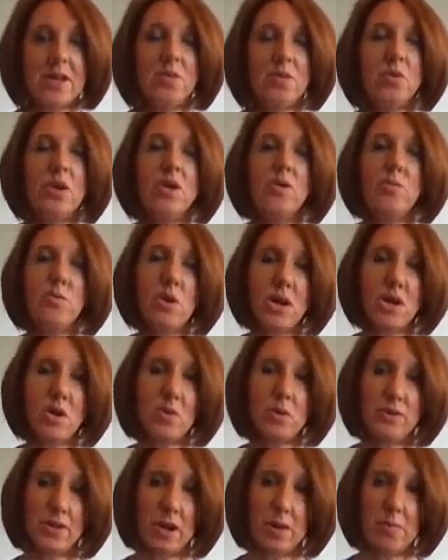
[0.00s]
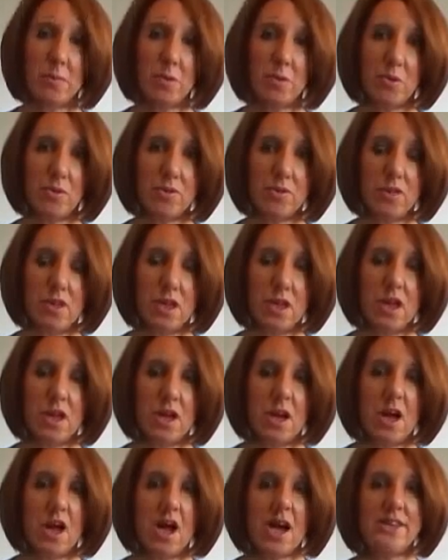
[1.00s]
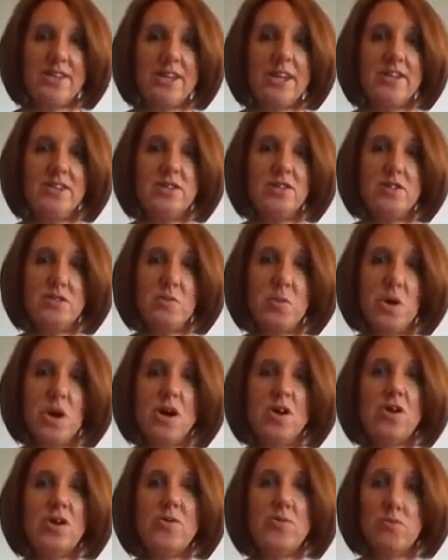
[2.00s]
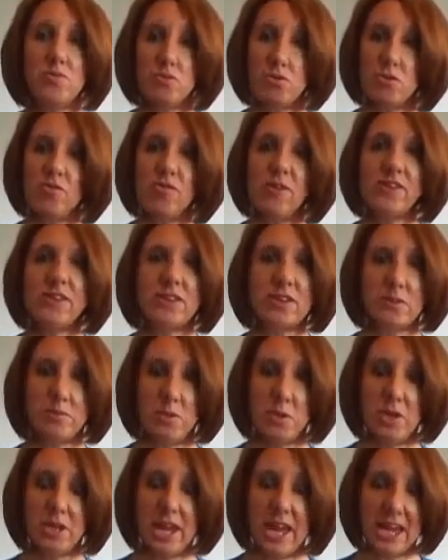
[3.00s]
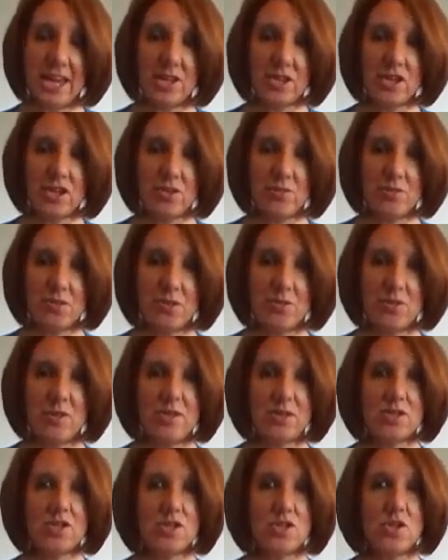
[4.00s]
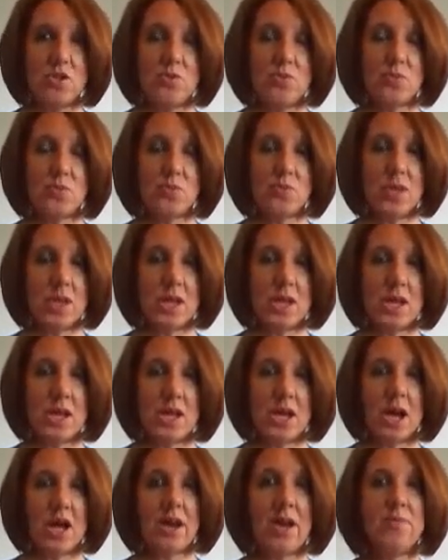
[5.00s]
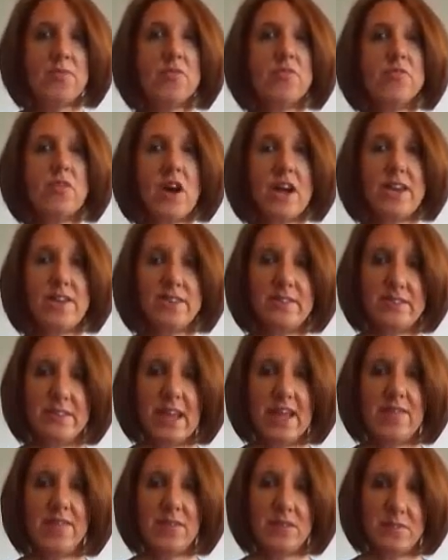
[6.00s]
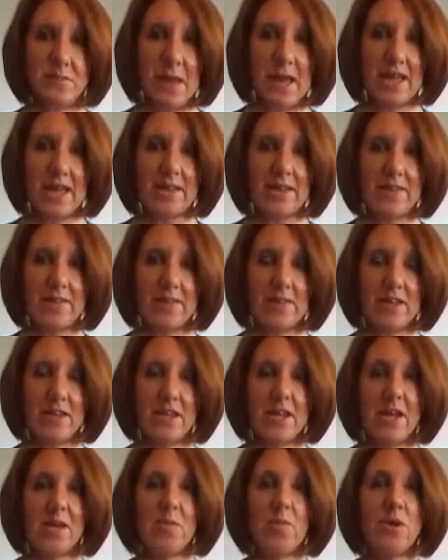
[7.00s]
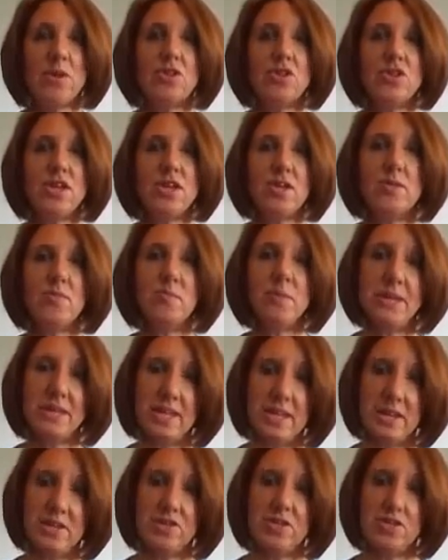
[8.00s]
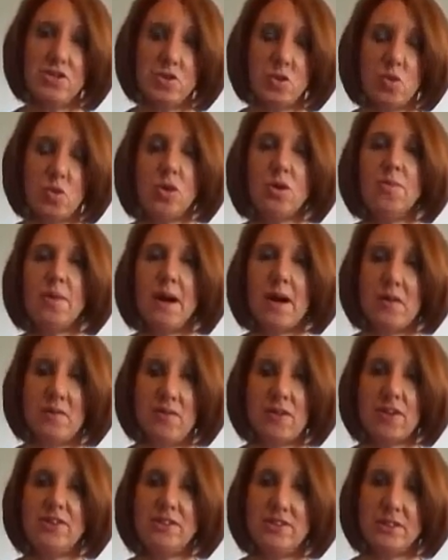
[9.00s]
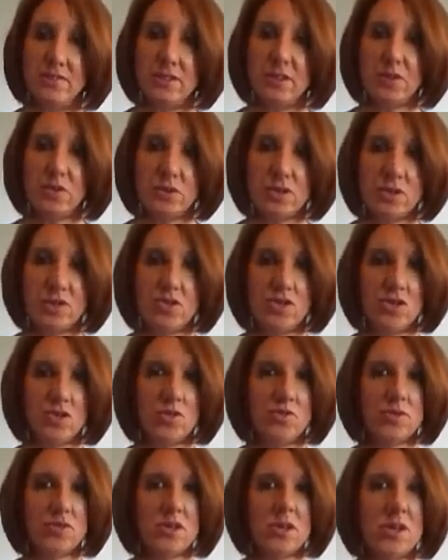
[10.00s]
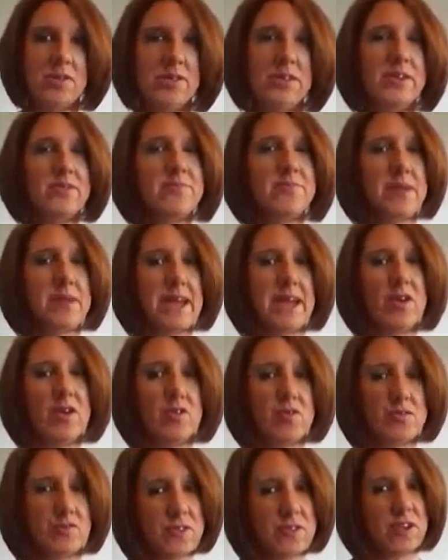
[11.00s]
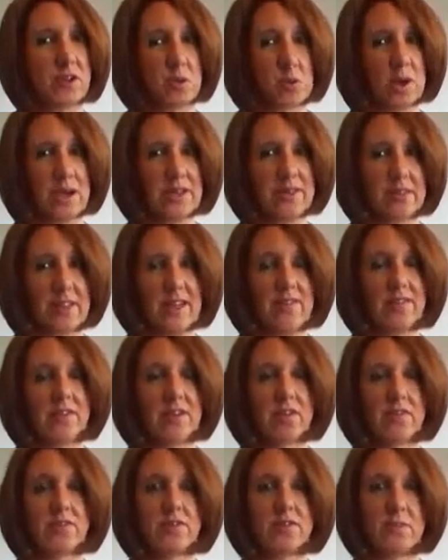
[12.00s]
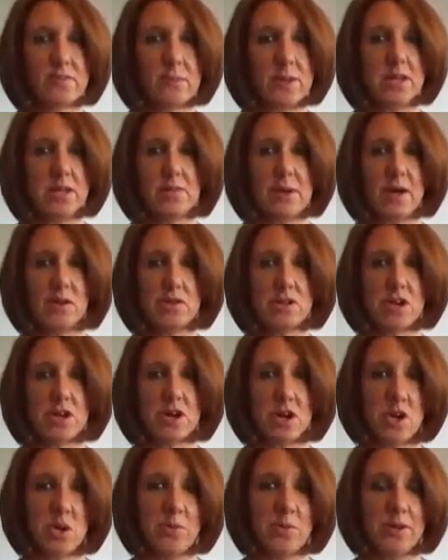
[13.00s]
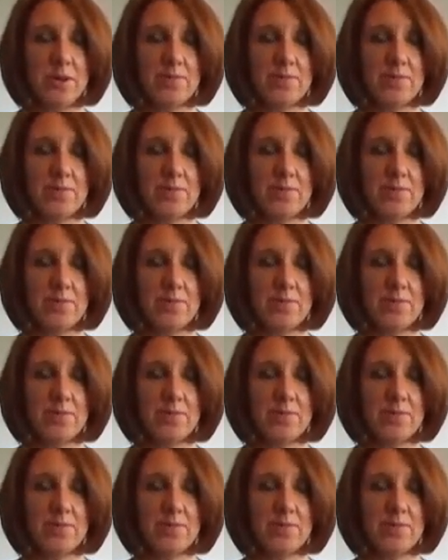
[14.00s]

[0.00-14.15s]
When I work with couples, I tend to work on improving the communication between the two, and I provide a safe space in which they can begin to talk about very difficult issues that it may not feel quite safe enough to speak about at home.